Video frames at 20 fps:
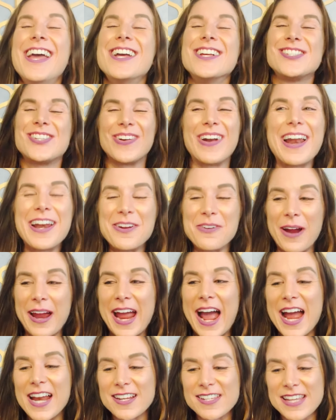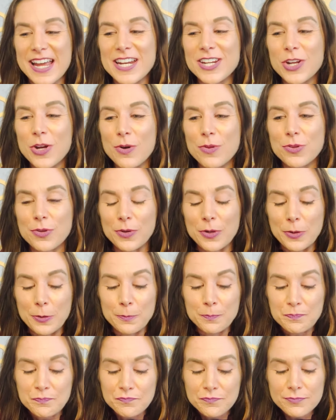so at any rate, I decided to go
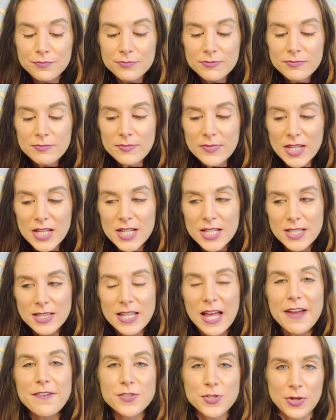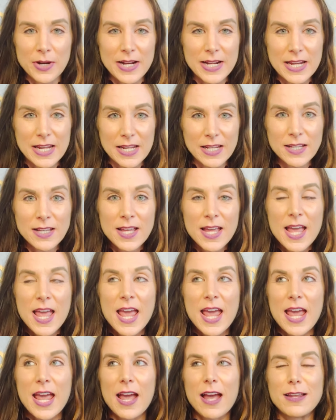through life training,
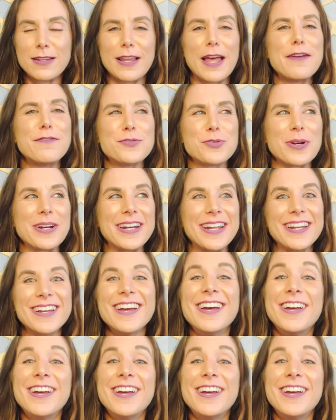life training,